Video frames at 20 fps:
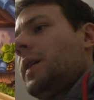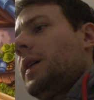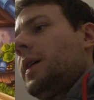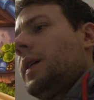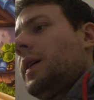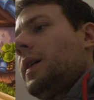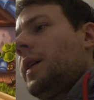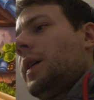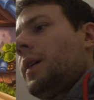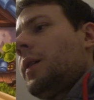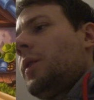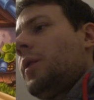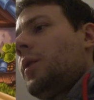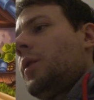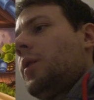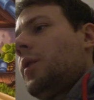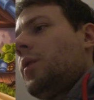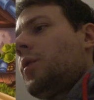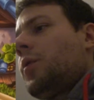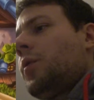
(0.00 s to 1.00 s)
I
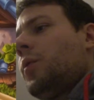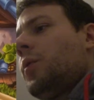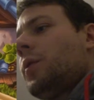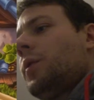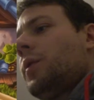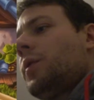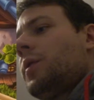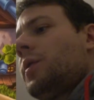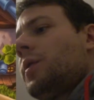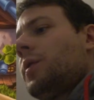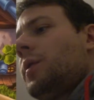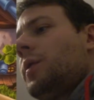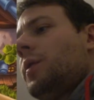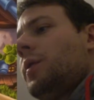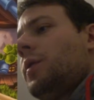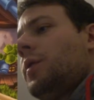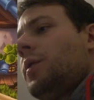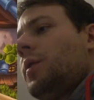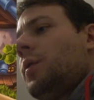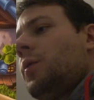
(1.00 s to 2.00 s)
could
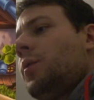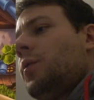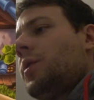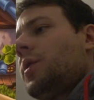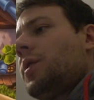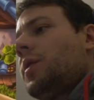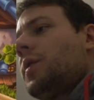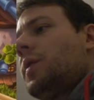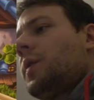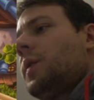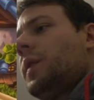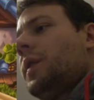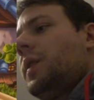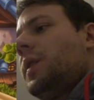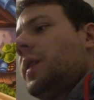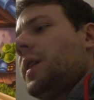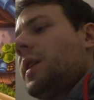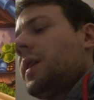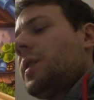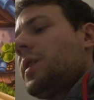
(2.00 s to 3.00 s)
use
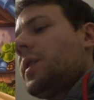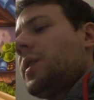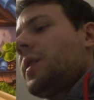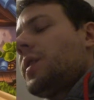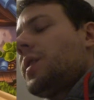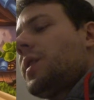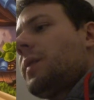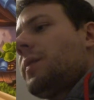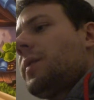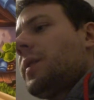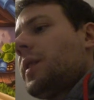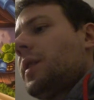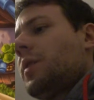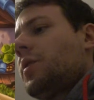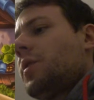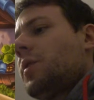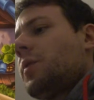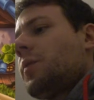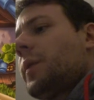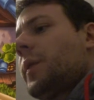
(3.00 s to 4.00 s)
the SI7
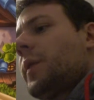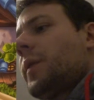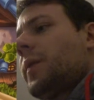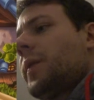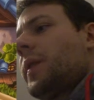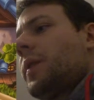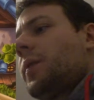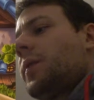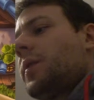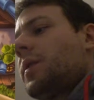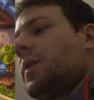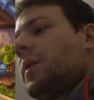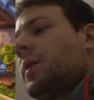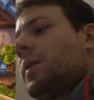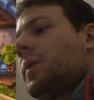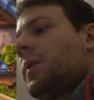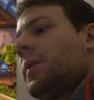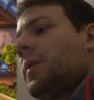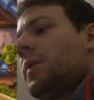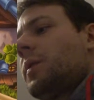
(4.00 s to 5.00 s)
agent with the Fan of
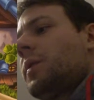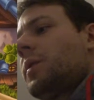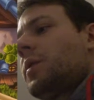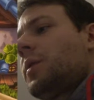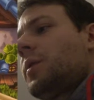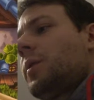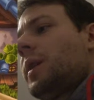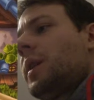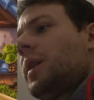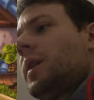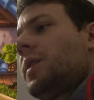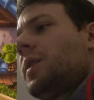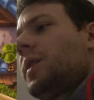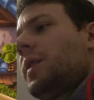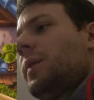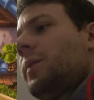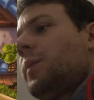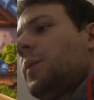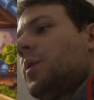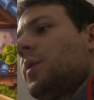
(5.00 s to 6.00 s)
Knives, so I guess
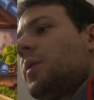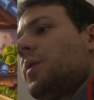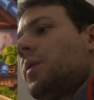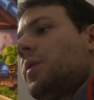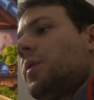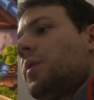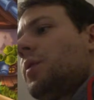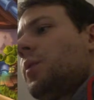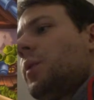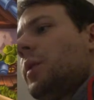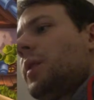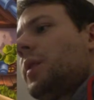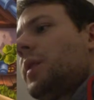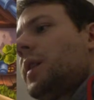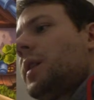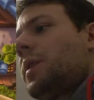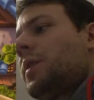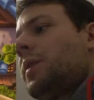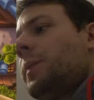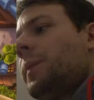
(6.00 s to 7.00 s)
I'm just doing
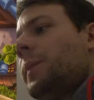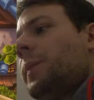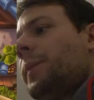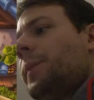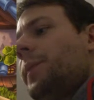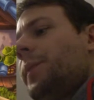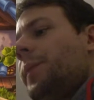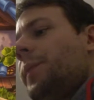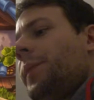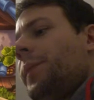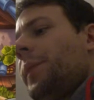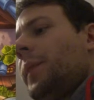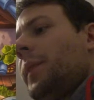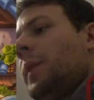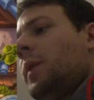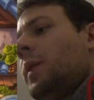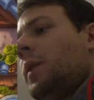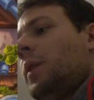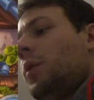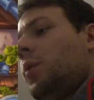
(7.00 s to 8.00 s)
that.
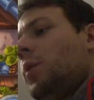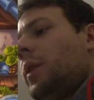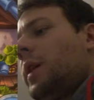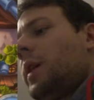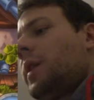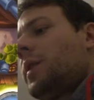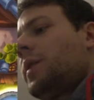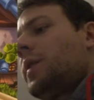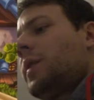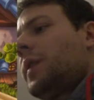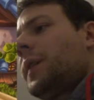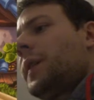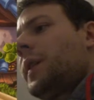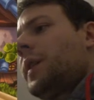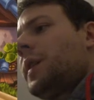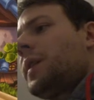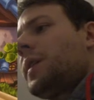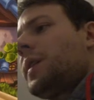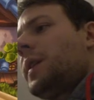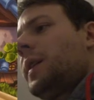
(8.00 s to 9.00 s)
Oh, I get
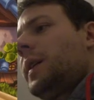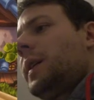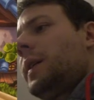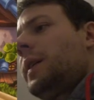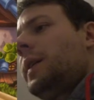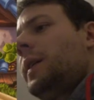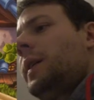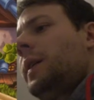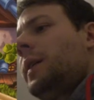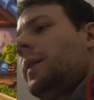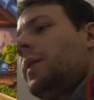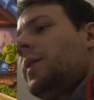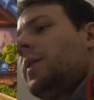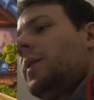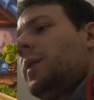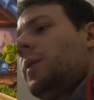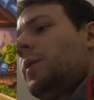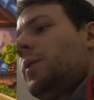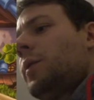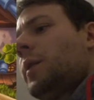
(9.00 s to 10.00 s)
another SI, does
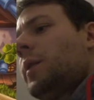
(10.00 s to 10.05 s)
that do